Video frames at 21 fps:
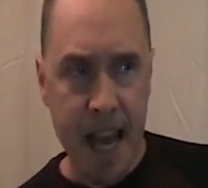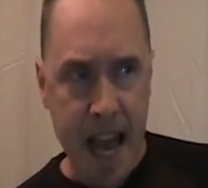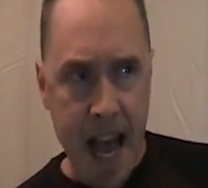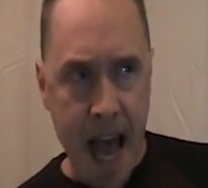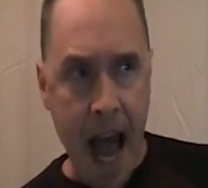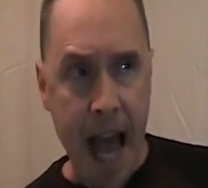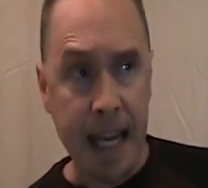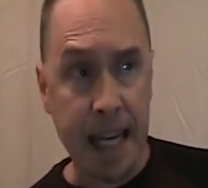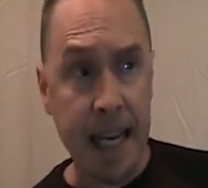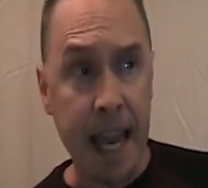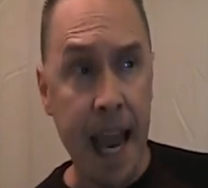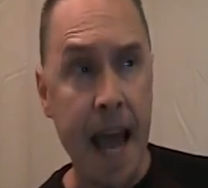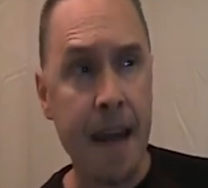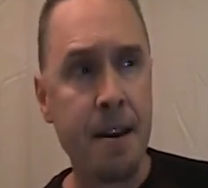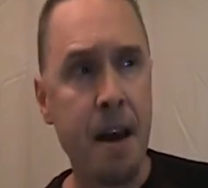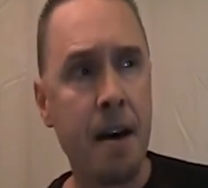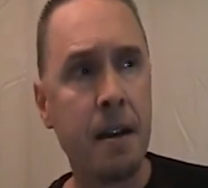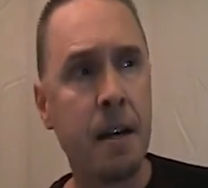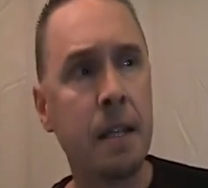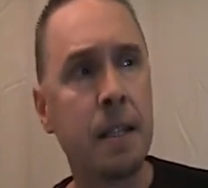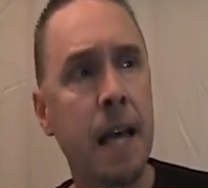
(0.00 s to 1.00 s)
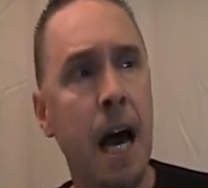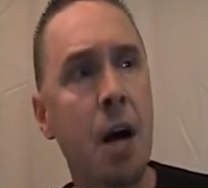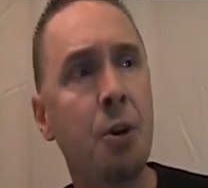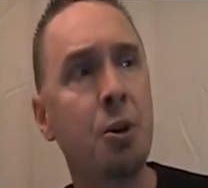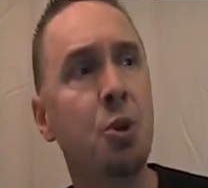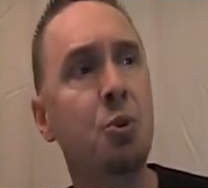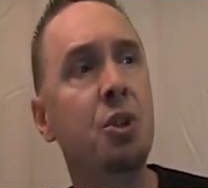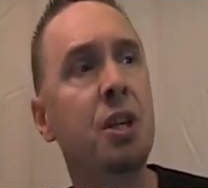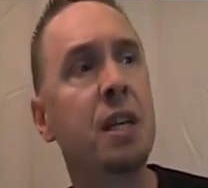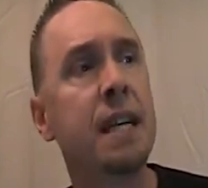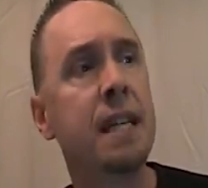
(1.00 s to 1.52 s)
I cannot allow
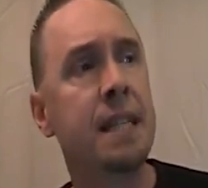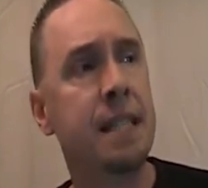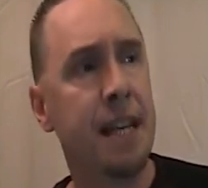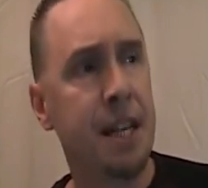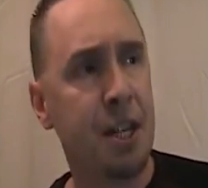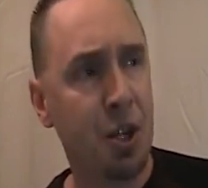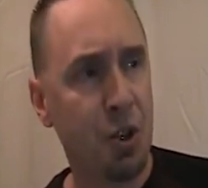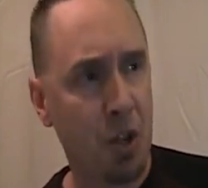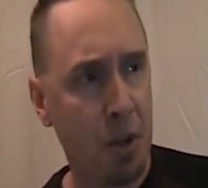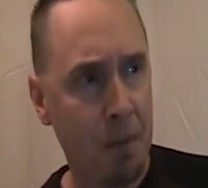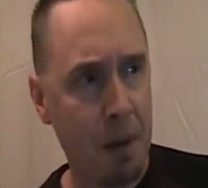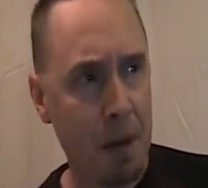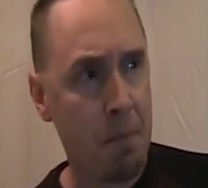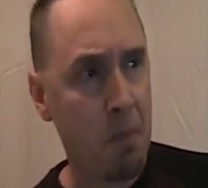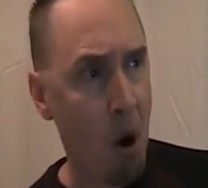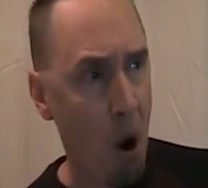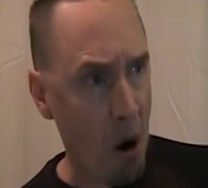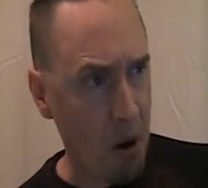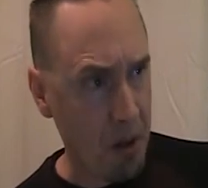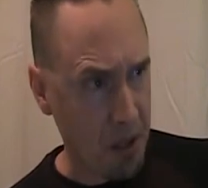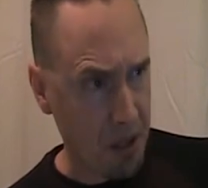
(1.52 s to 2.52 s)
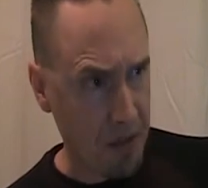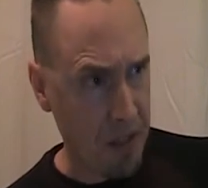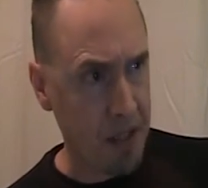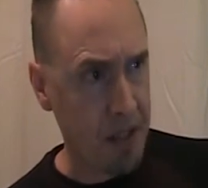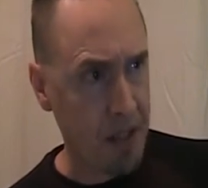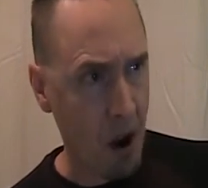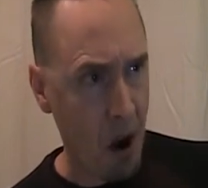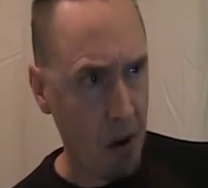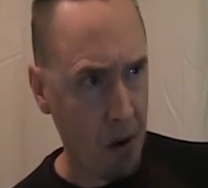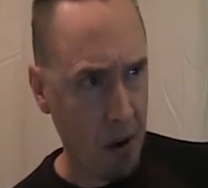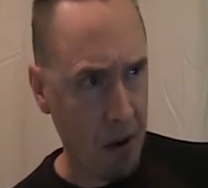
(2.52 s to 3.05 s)
you to continue to be a part of this
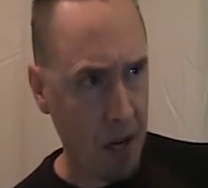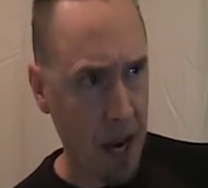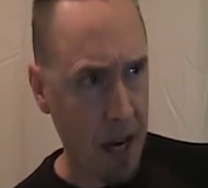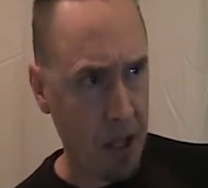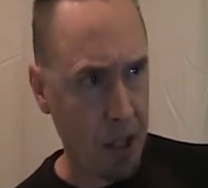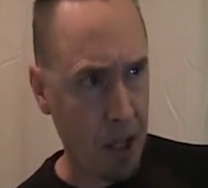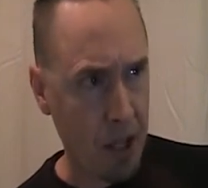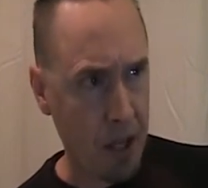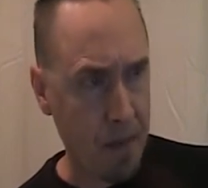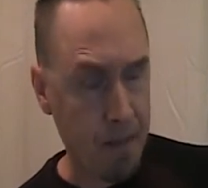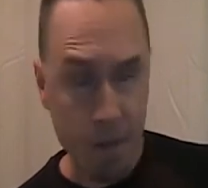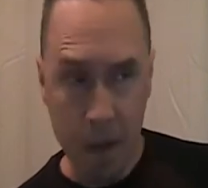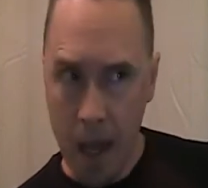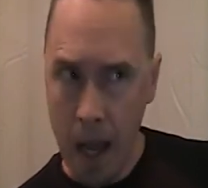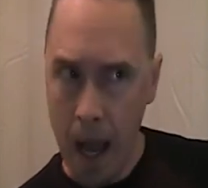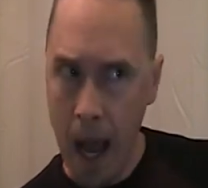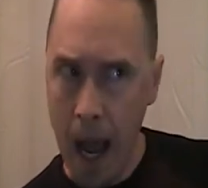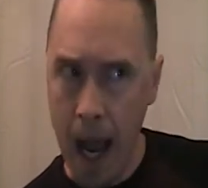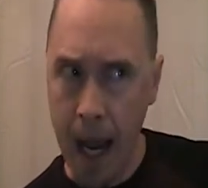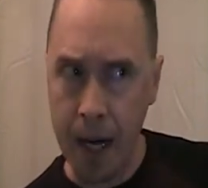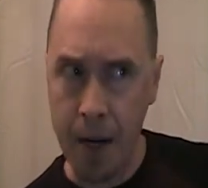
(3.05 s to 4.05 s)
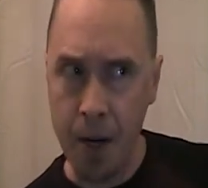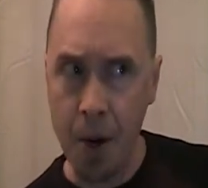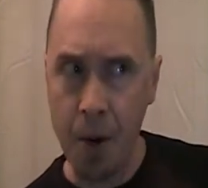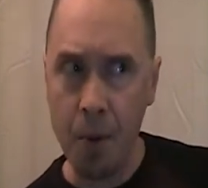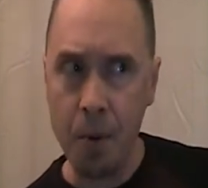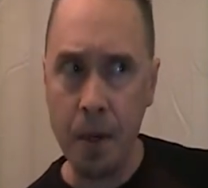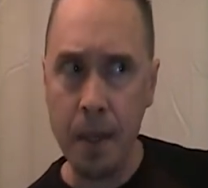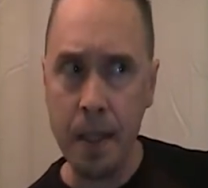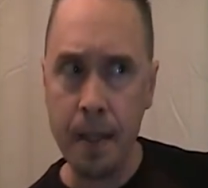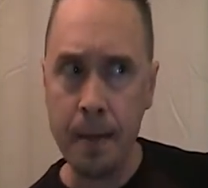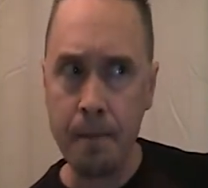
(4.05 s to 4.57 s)
congregation. I
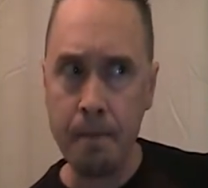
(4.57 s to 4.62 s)
know,